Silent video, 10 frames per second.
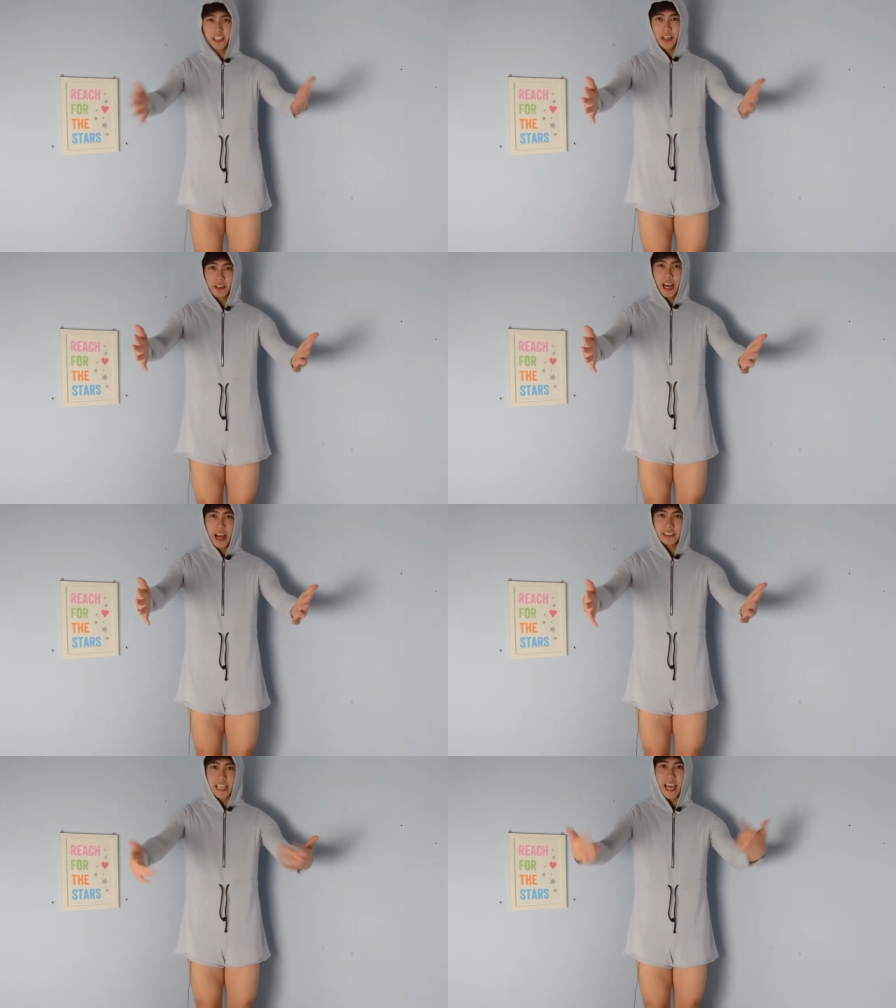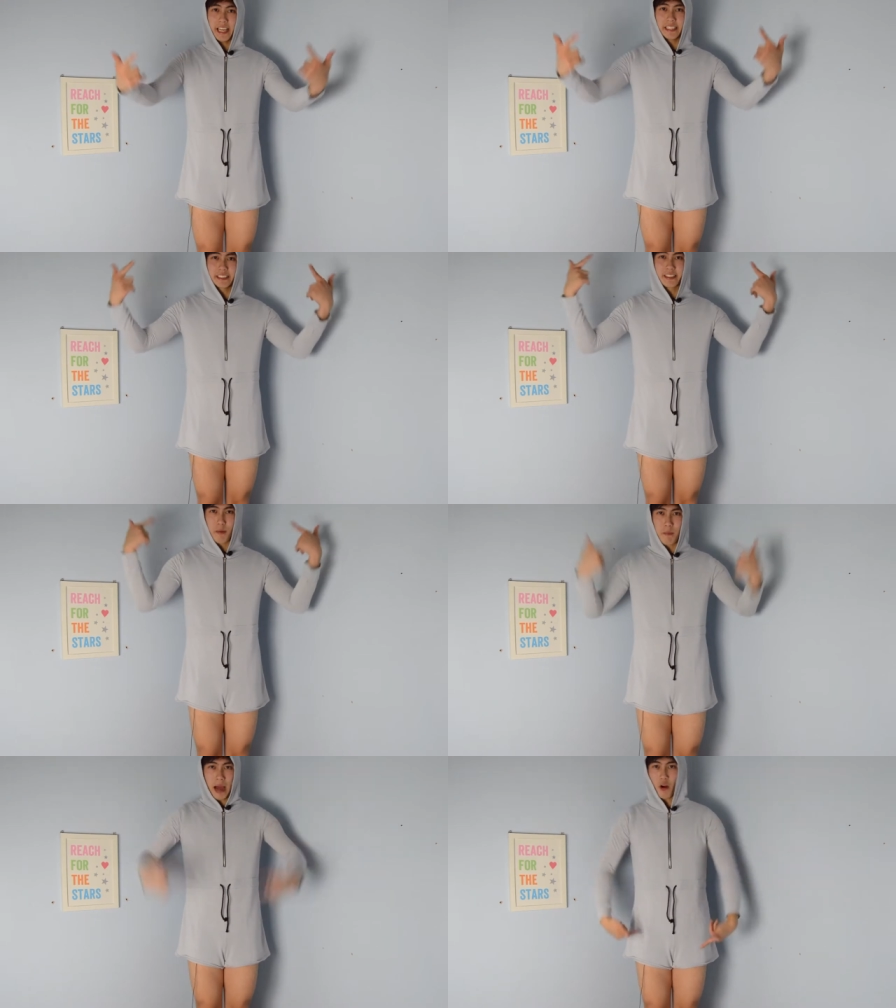so guys, here is
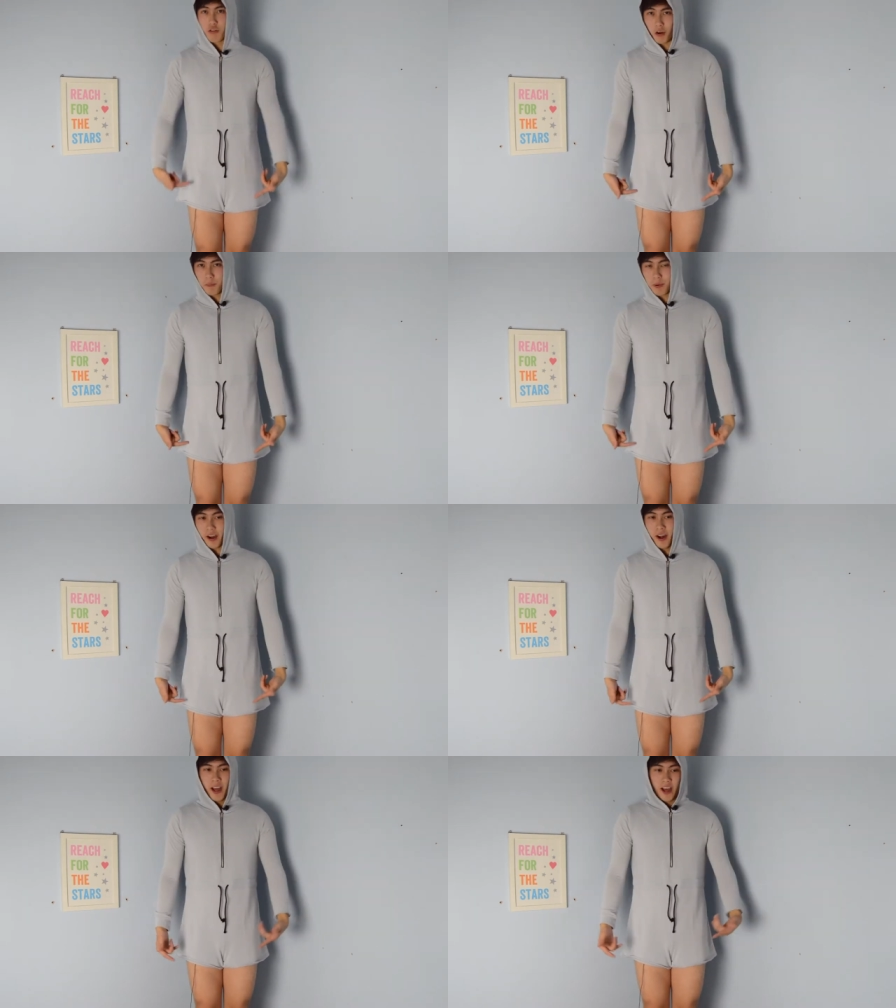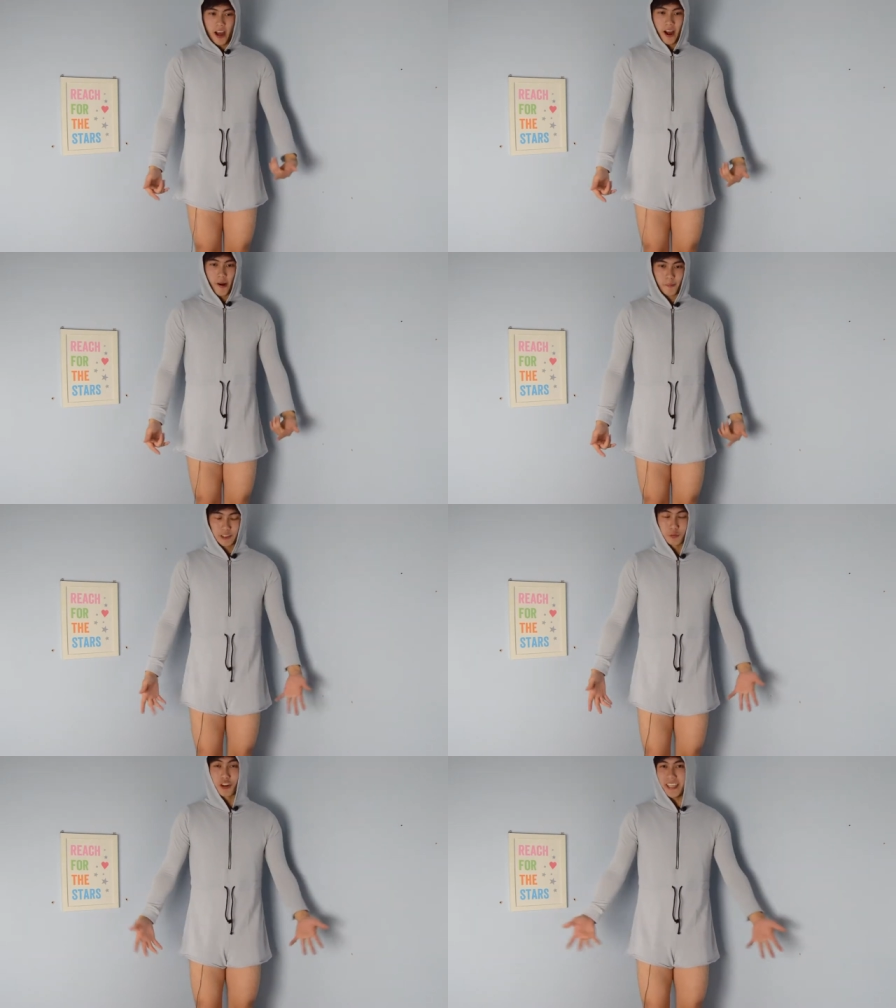the male romper. Um,
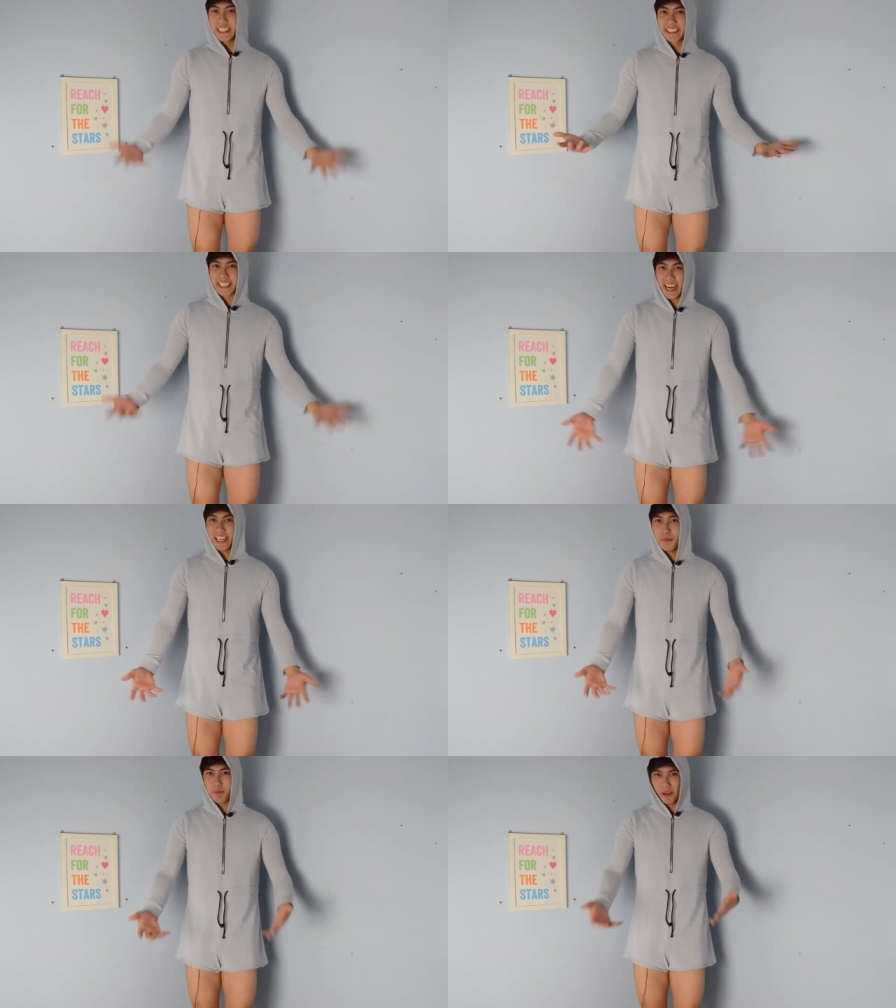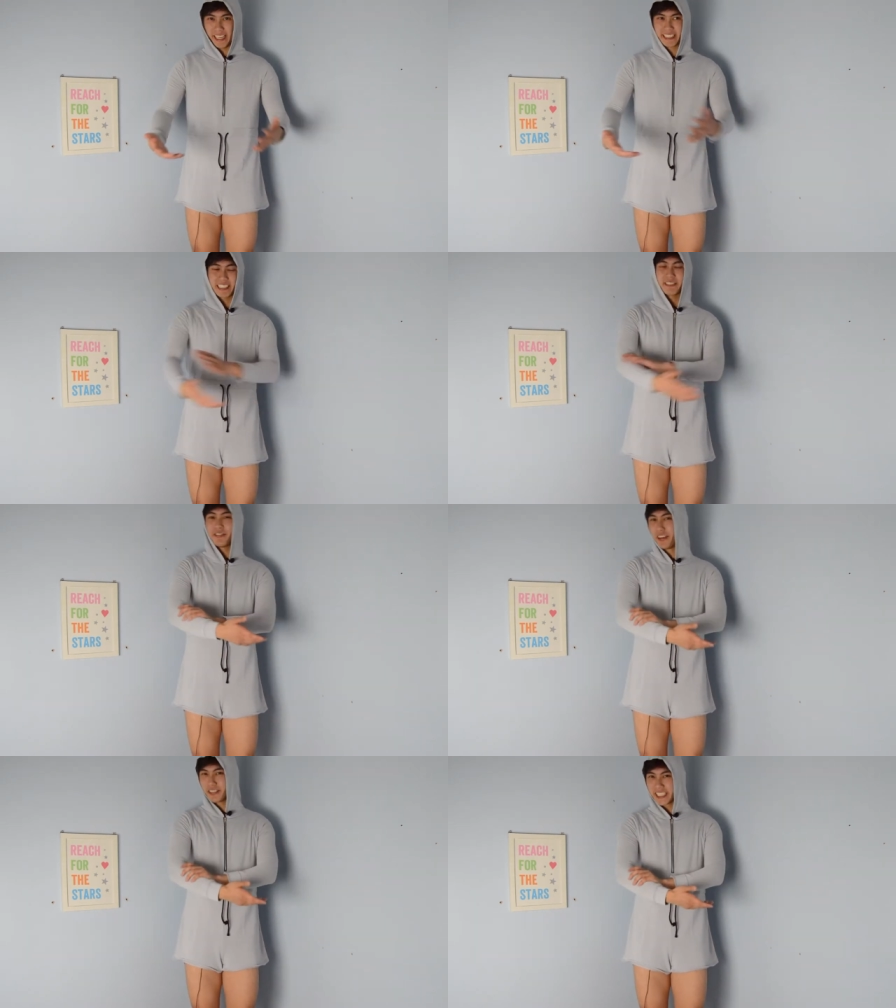it's really tight, but it doesn't
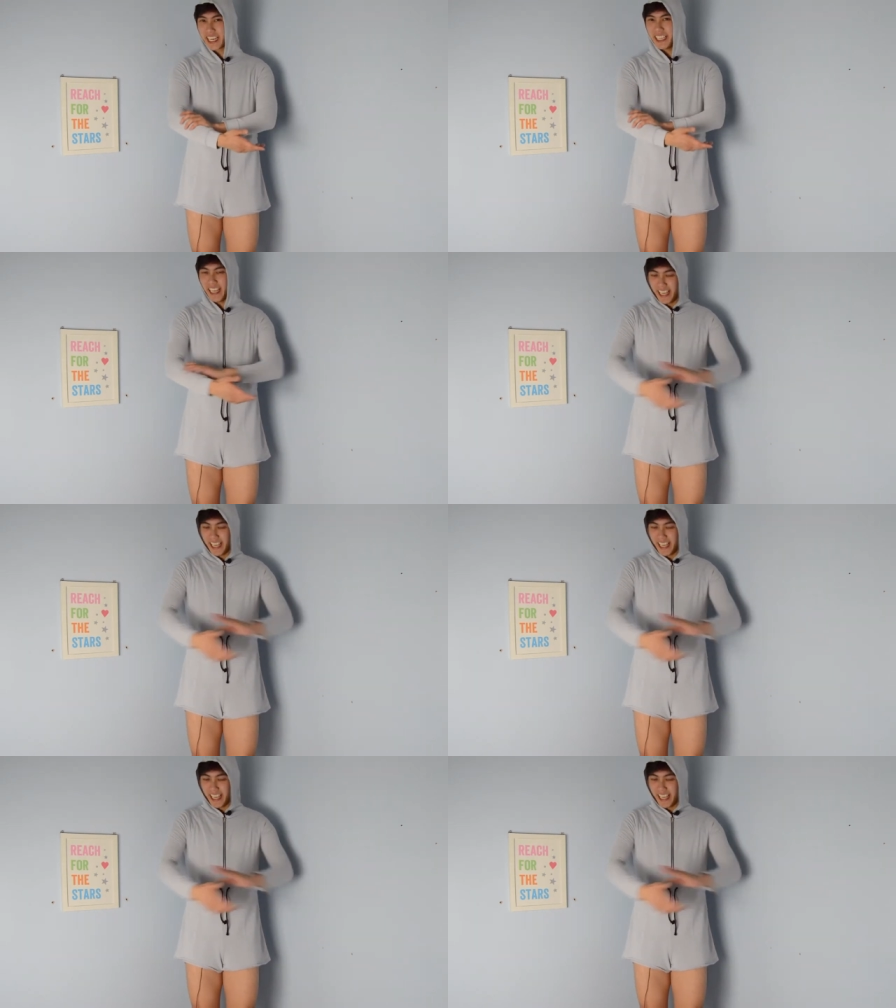feel tight.